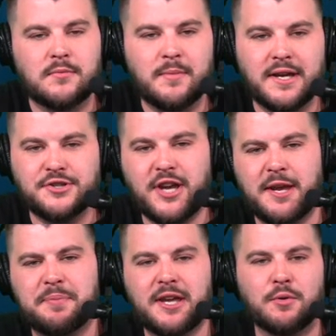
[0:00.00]
My man J
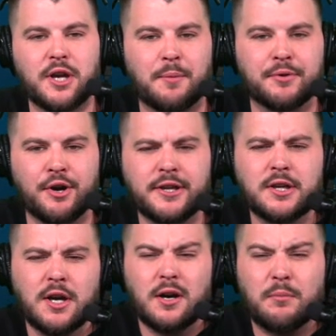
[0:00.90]
B, what up, Brody?
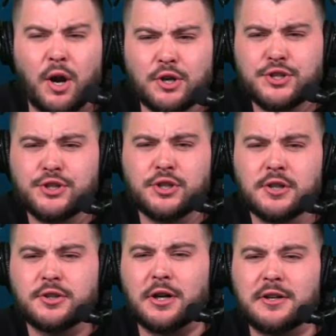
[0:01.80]
Marsh,
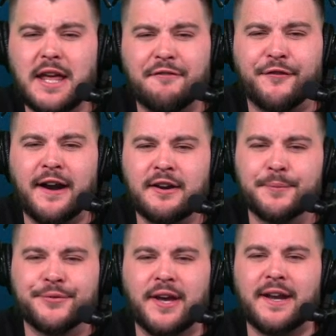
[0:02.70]
turn that frown
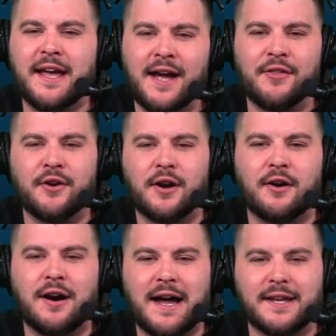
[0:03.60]
upside down. There are a
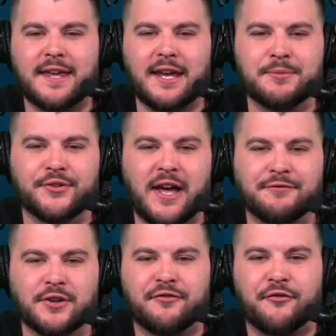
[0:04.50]
lot of games
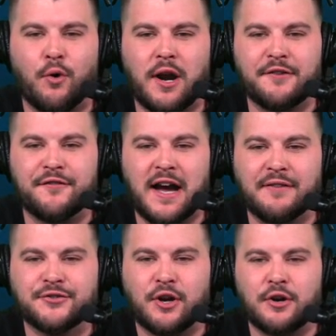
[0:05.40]
left, and four out of
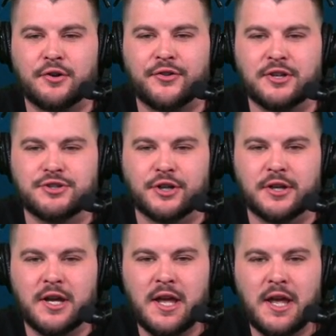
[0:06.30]
five starters
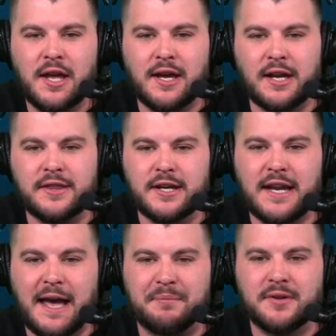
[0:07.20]
injured, and anything can
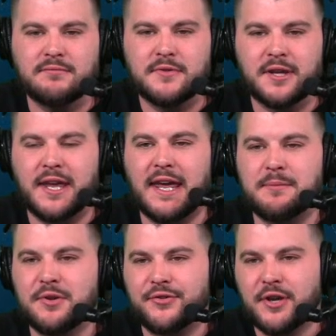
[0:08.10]
happen. The
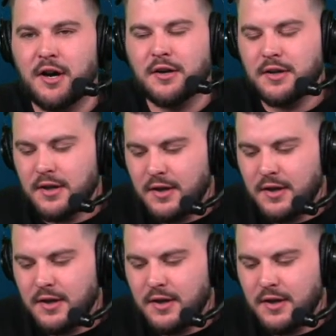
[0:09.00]
game is young.